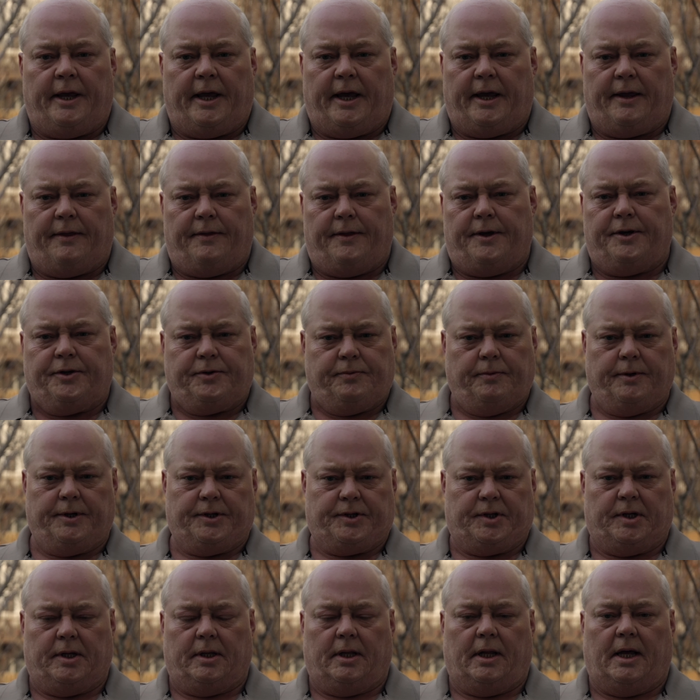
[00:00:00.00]
and this one
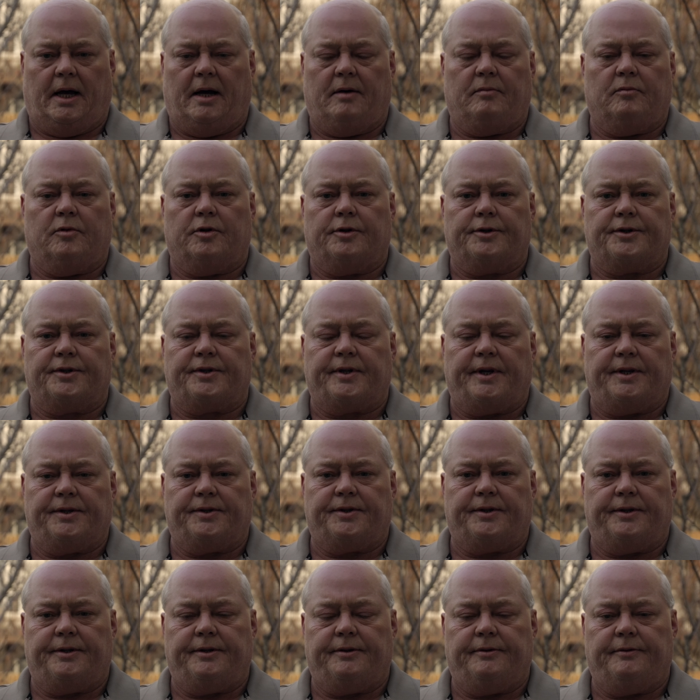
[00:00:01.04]
is a lot more
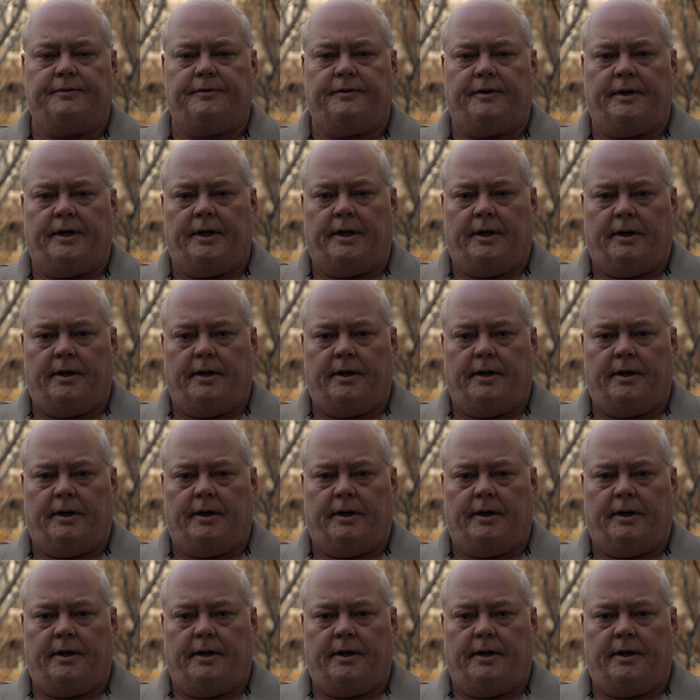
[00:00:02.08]
sensitive.